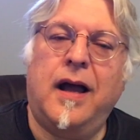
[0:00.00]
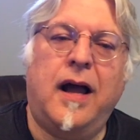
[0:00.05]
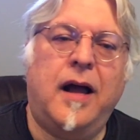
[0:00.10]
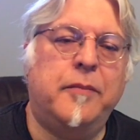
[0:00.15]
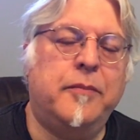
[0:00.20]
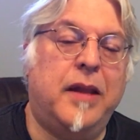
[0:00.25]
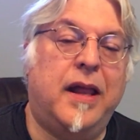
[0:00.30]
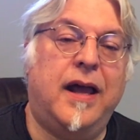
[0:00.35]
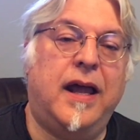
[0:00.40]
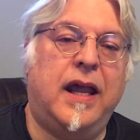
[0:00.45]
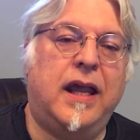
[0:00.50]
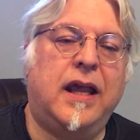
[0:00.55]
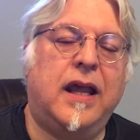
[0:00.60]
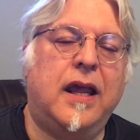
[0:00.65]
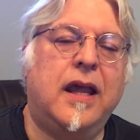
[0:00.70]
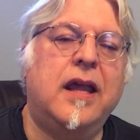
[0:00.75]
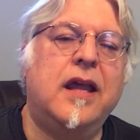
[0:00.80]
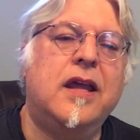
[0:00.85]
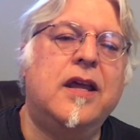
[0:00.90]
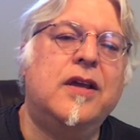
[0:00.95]
I'm like,
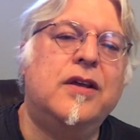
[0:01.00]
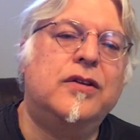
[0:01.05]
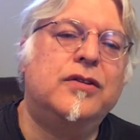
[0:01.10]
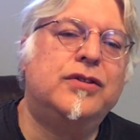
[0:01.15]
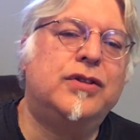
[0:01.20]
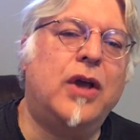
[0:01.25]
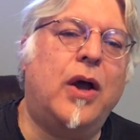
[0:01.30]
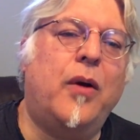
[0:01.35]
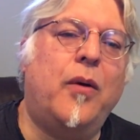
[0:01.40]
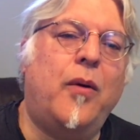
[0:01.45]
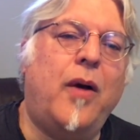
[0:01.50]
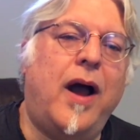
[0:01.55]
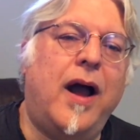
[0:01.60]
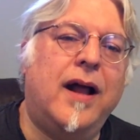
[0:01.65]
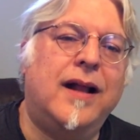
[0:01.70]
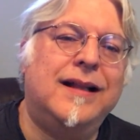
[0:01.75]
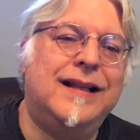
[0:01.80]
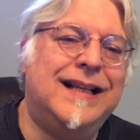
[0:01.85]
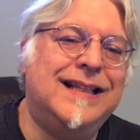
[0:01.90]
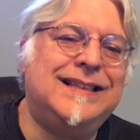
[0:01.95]
so
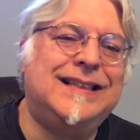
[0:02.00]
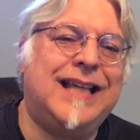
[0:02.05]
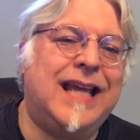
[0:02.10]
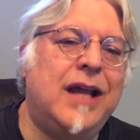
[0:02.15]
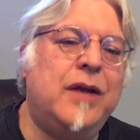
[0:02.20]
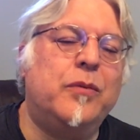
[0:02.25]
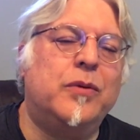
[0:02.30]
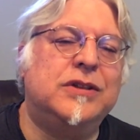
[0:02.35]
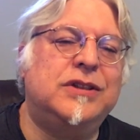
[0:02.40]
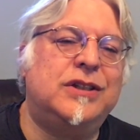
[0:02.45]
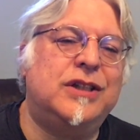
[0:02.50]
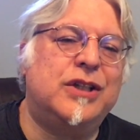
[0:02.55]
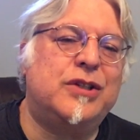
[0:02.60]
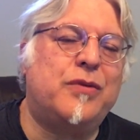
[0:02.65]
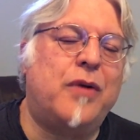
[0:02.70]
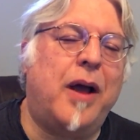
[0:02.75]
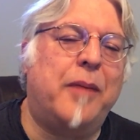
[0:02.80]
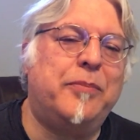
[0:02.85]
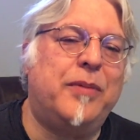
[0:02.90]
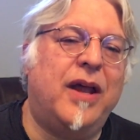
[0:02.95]
this kid was
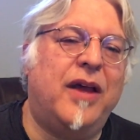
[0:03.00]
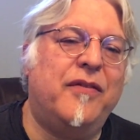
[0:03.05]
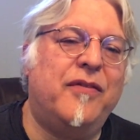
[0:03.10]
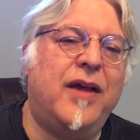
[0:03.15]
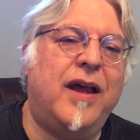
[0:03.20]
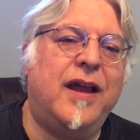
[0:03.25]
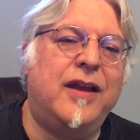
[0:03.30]
disruptive